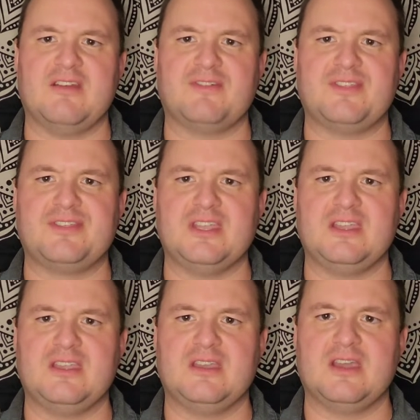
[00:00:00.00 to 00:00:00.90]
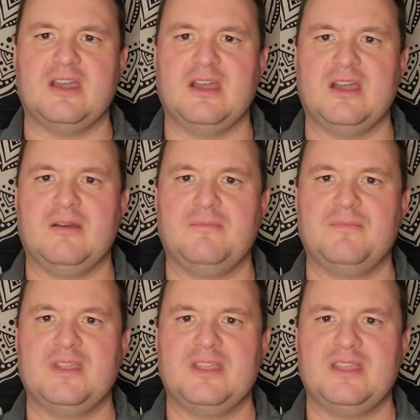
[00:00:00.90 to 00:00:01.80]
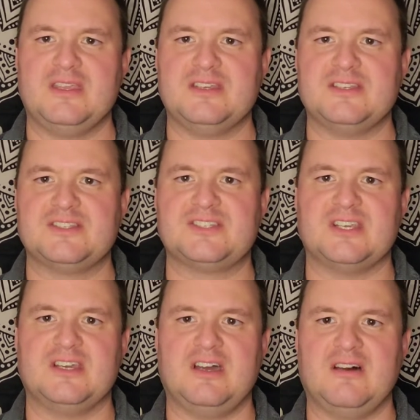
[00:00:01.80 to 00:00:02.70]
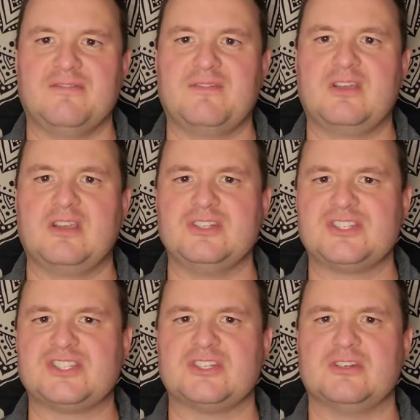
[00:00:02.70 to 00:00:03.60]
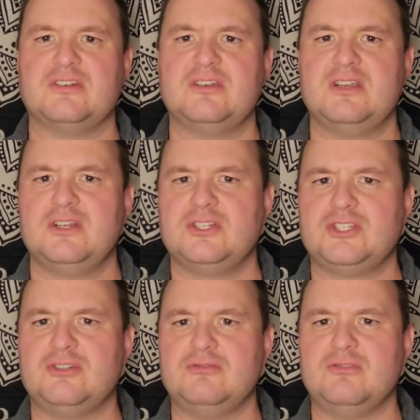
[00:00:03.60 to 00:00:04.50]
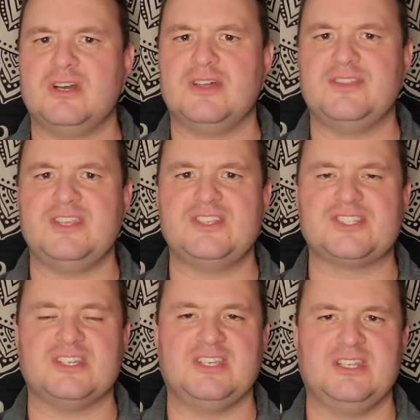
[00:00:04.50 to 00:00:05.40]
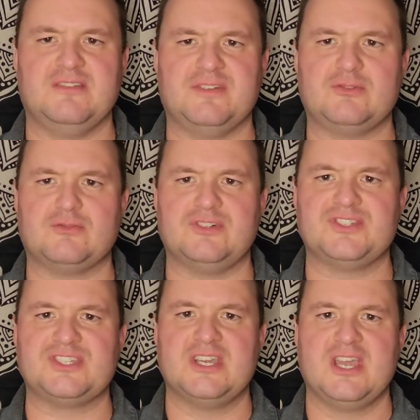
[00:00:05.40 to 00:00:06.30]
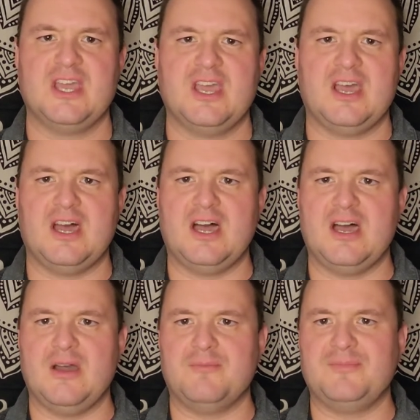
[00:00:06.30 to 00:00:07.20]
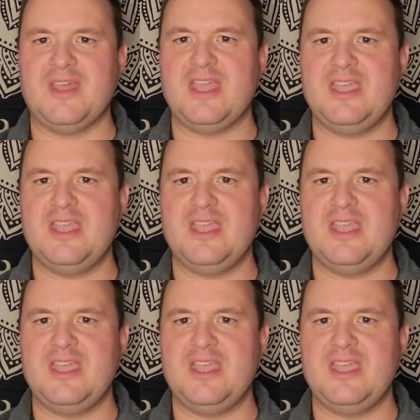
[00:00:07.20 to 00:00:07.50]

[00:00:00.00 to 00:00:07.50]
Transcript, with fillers: everything um, is of concern to uh, these uh, individuals. Um,